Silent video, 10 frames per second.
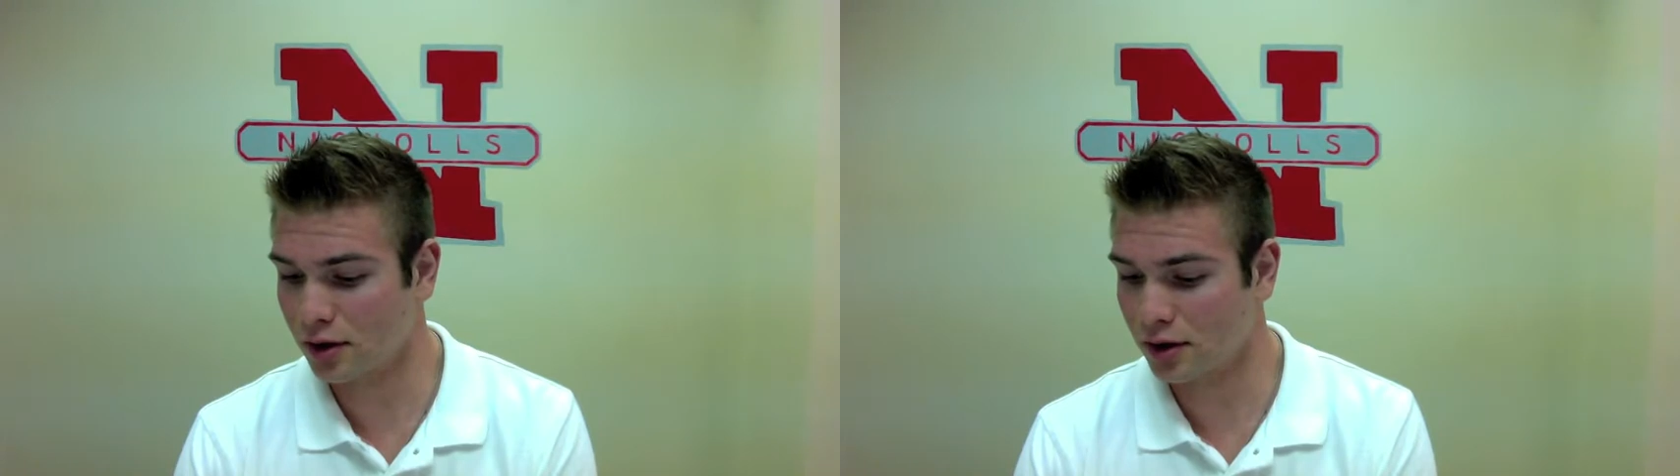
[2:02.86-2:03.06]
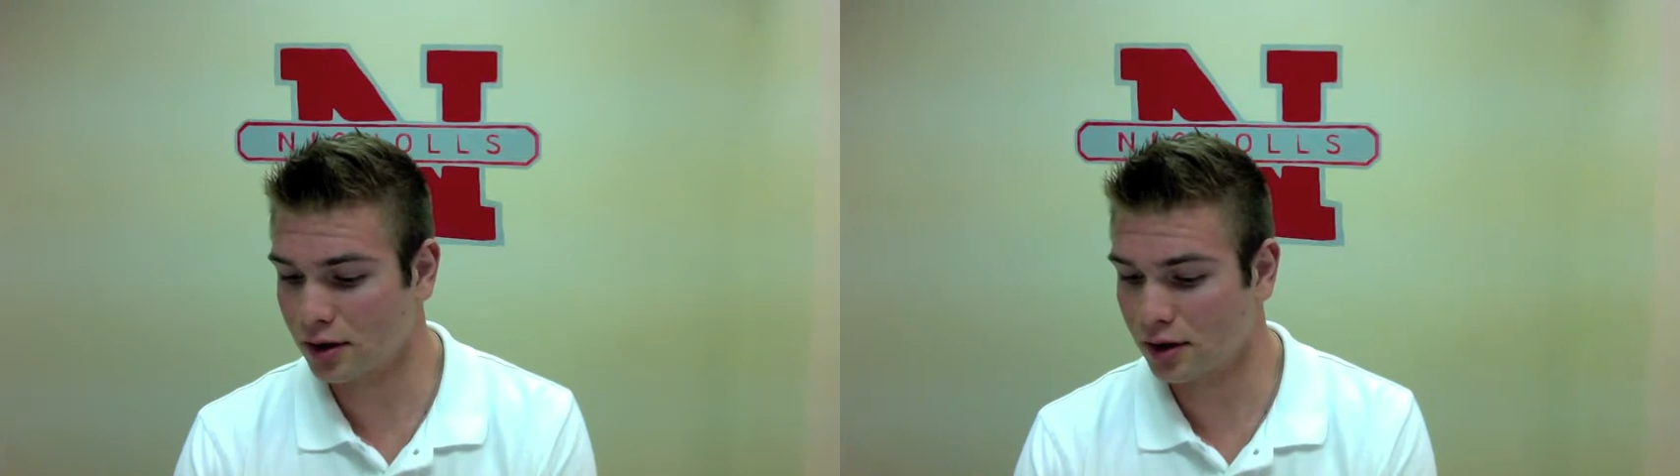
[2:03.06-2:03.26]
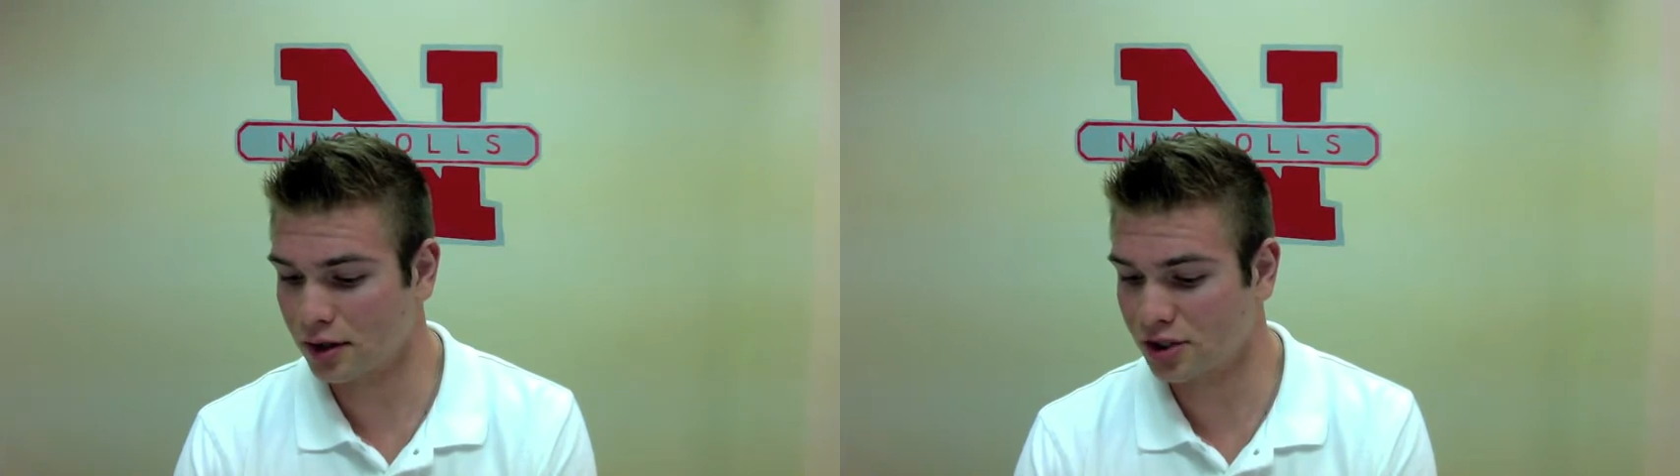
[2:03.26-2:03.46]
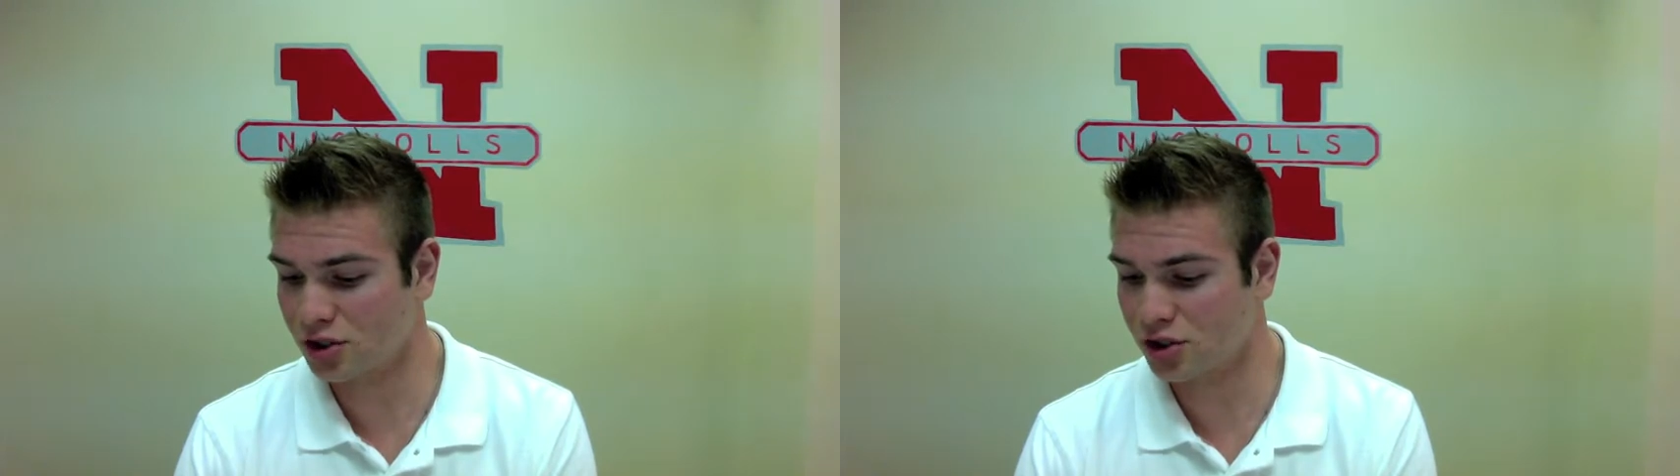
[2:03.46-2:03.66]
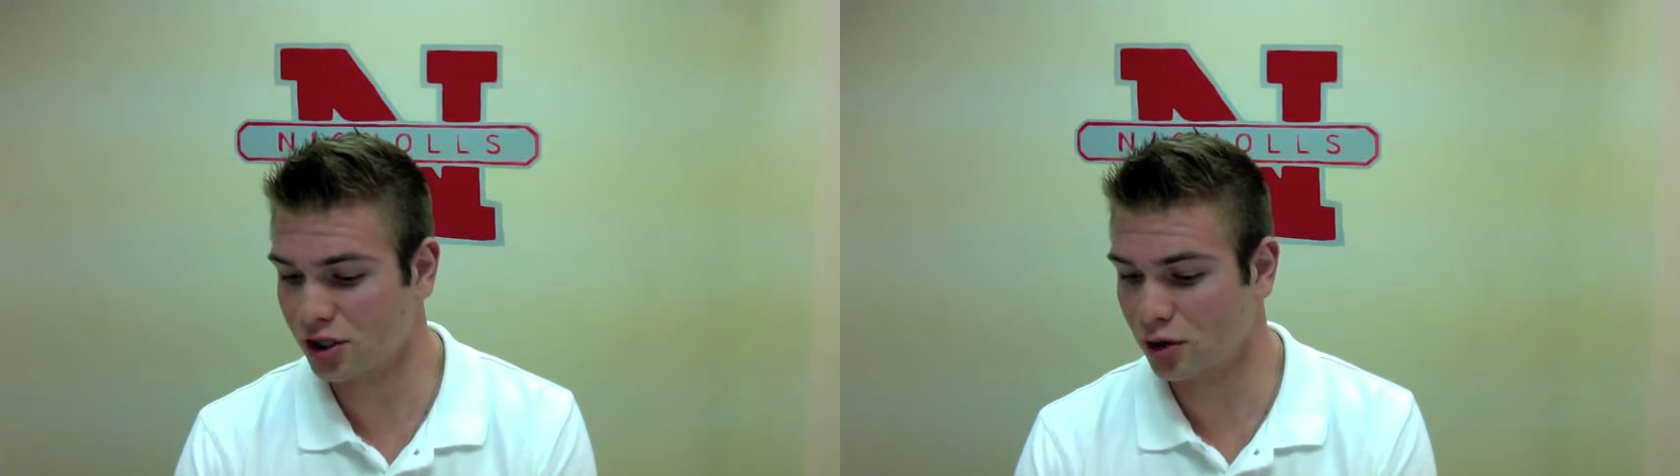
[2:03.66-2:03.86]
his
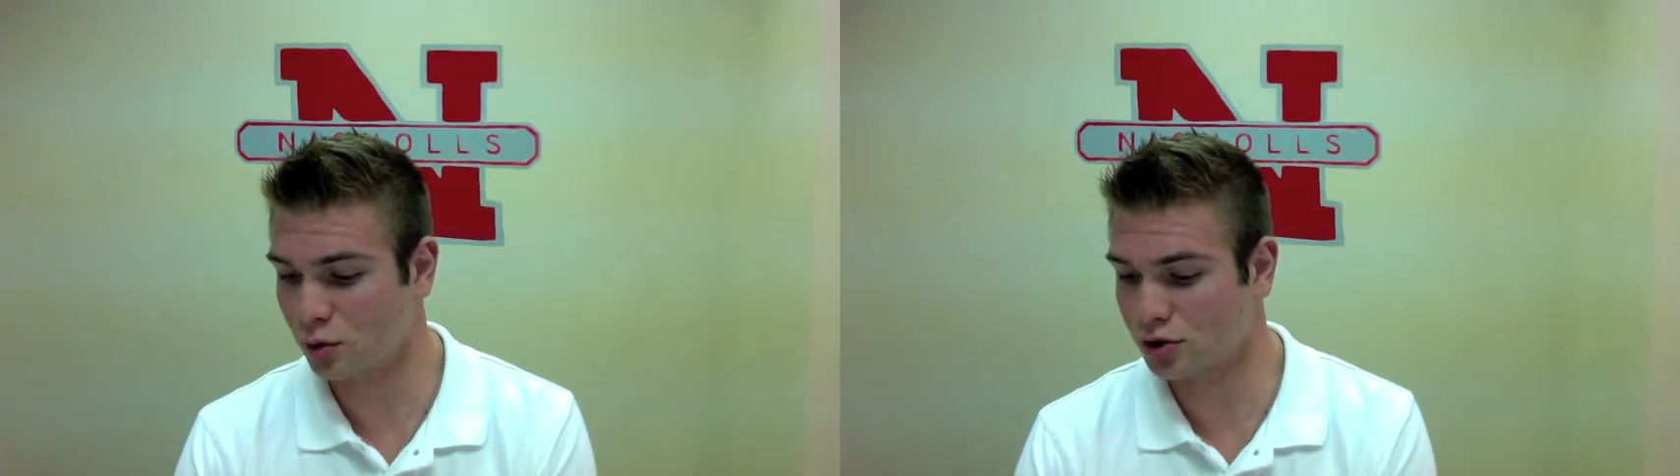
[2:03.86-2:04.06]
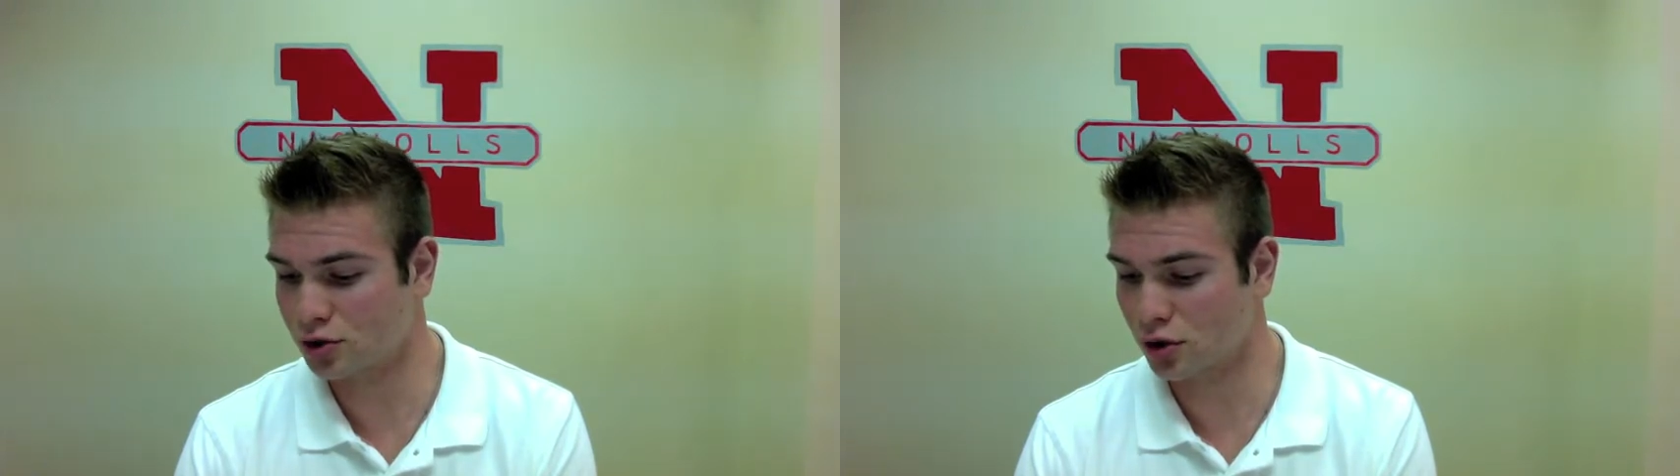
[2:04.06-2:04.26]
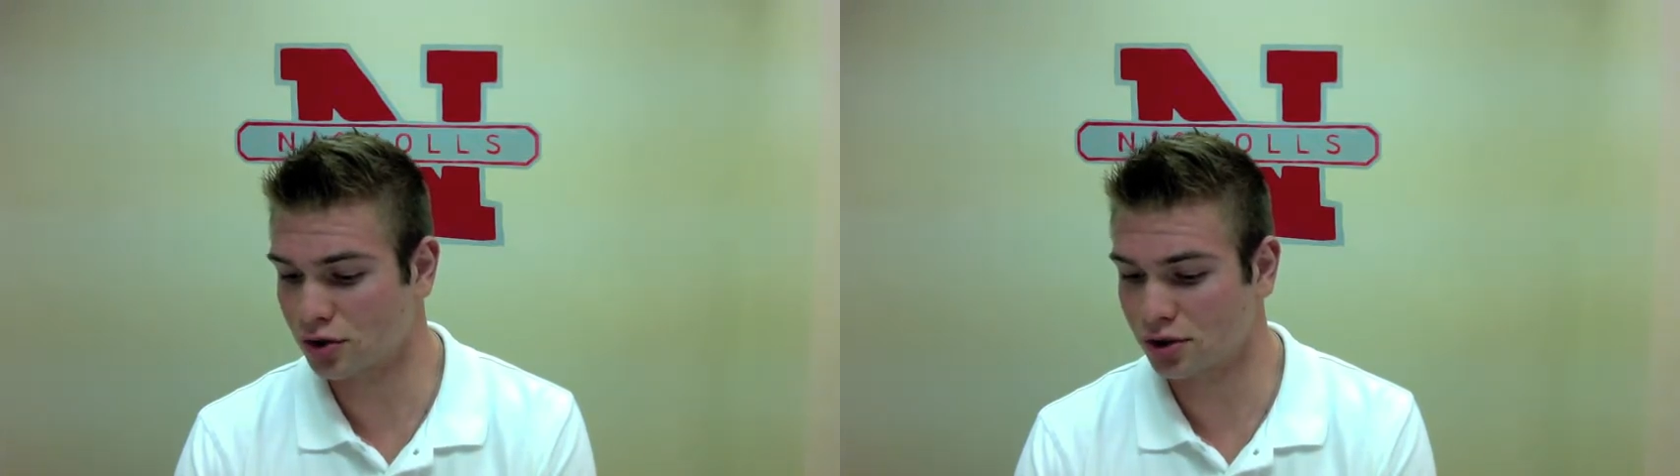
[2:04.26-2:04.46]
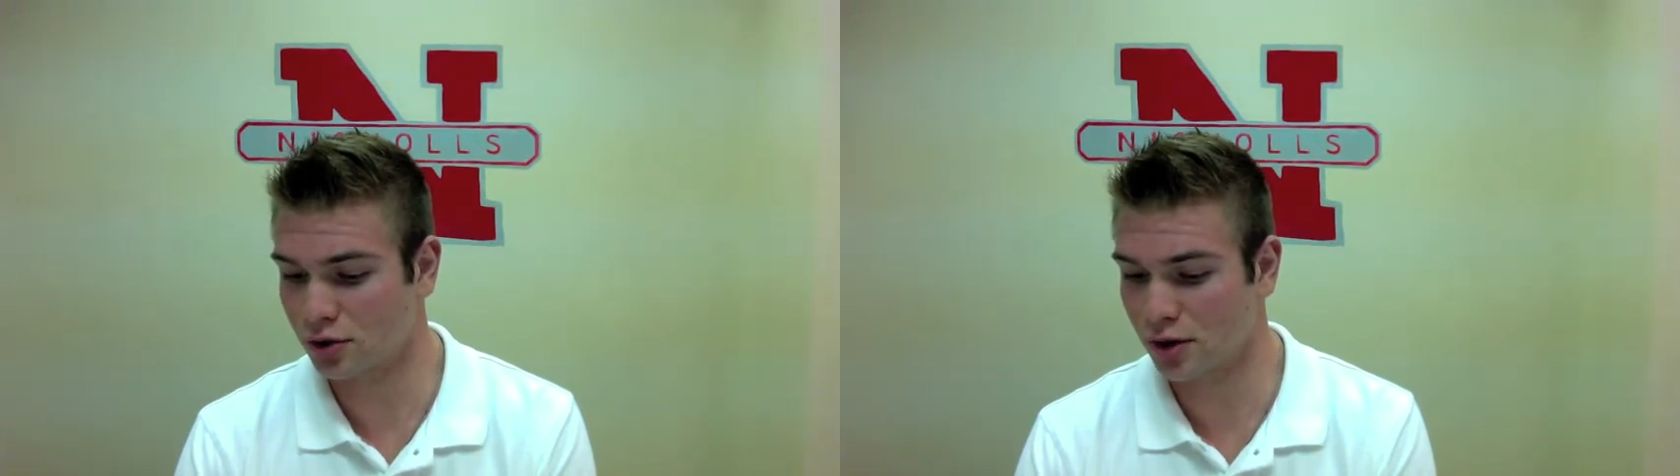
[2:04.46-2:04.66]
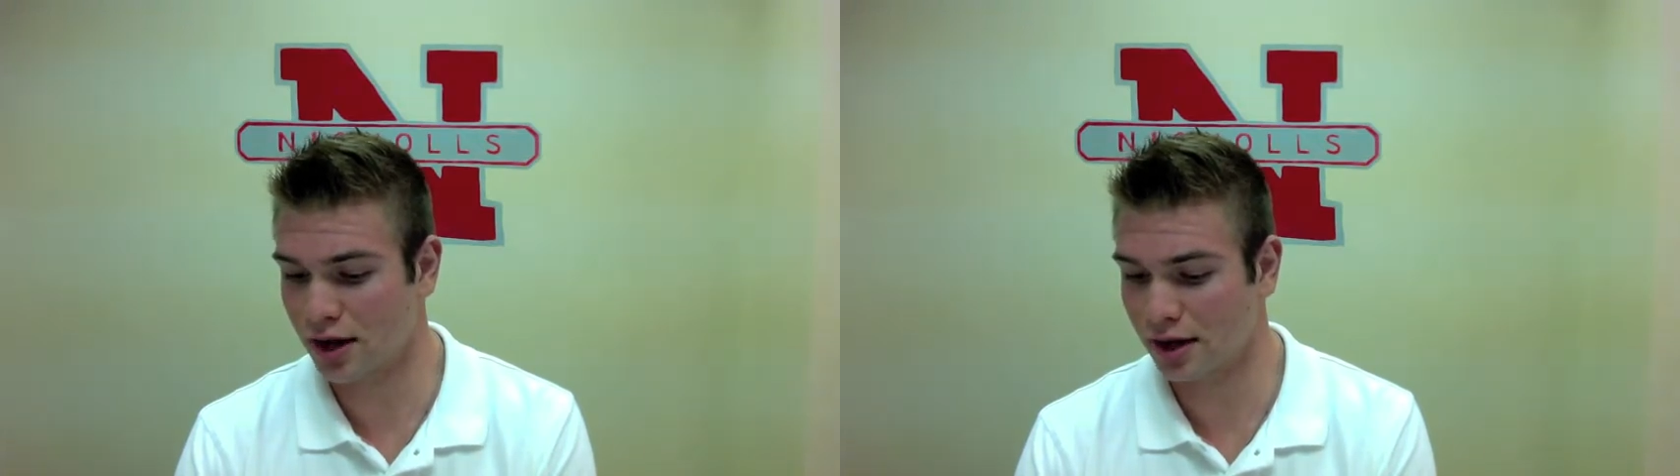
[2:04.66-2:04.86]
shell would start to
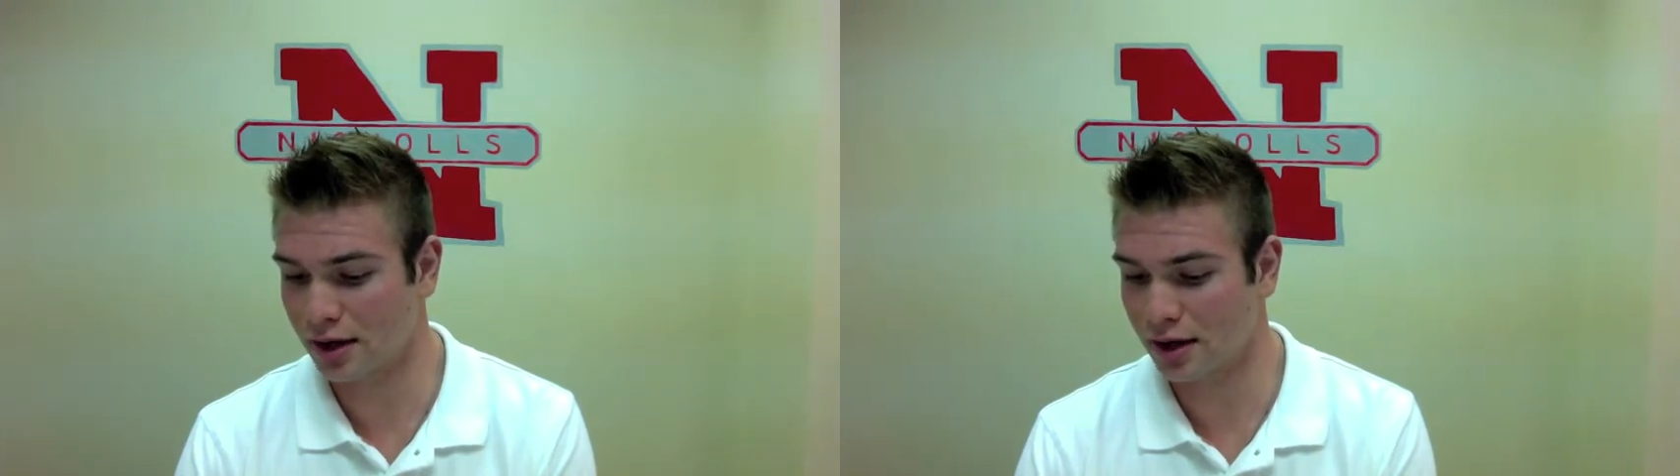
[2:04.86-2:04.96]
crack,